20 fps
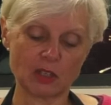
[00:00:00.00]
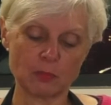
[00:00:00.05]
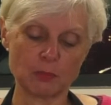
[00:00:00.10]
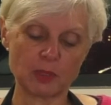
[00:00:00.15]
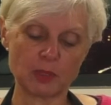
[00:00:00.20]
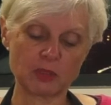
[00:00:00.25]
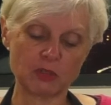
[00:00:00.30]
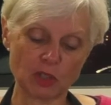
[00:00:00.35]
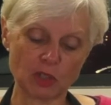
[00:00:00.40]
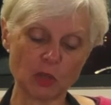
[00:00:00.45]

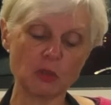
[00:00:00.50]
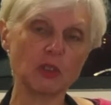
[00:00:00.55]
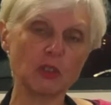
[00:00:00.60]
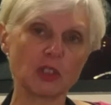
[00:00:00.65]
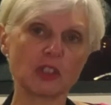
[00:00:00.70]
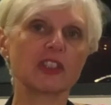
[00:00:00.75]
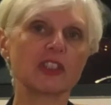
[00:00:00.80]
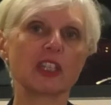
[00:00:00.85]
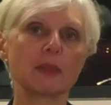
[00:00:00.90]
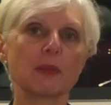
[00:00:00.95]
But don't
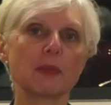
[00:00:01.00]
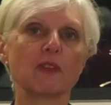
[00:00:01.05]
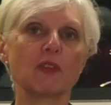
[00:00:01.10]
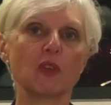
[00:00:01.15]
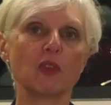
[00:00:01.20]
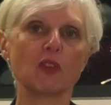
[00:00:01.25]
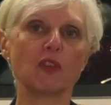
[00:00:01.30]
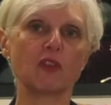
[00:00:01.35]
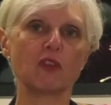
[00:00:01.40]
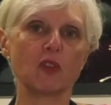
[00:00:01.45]
look at it
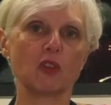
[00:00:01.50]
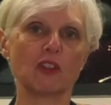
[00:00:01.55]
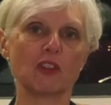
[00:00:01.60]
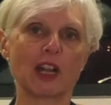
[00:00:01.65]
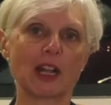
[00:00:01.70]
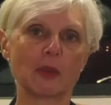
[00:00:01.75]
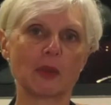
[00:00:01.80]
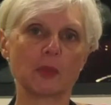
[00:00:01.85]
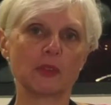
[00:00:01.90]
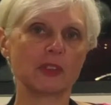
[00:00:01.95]
before 4
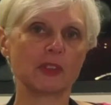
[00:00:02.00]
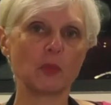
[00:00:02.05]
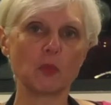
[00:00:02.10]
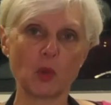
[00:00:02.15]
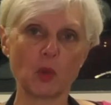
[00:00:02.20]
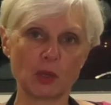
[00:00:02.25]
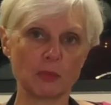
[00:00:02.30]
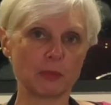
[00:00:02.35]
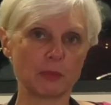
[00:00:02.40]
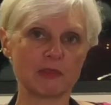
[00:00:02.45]
hours. It
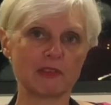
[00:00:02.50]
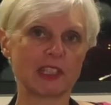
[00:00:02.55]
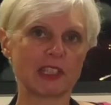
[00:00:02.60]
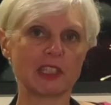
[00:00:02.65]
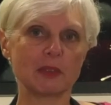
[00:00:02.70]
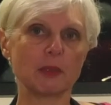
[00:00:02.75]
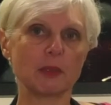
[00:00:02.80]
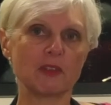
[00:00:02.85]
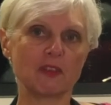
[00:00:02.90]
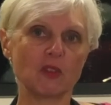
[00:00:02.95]
won't be ready
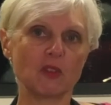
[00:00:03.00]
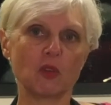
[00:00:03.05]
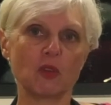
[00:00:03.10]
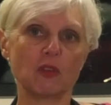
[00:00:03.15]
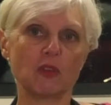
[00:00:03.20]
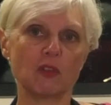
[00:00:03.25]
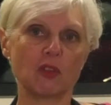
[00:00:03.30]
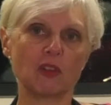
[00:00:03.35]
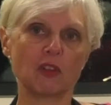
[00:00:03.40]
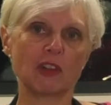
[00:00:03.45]
before
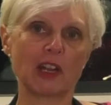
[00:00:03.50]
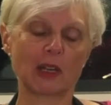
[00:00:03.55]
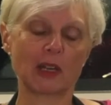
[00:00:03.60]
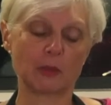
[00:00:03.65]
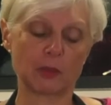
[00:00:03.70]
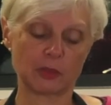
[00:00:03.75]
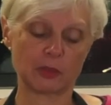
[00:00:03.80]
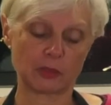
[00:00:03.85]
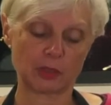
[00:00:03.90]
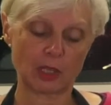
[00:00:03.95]
4
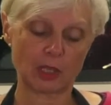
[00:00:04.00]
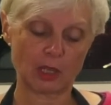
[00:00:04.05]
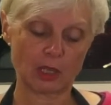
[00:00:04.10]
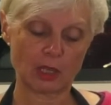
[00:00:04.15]
hours.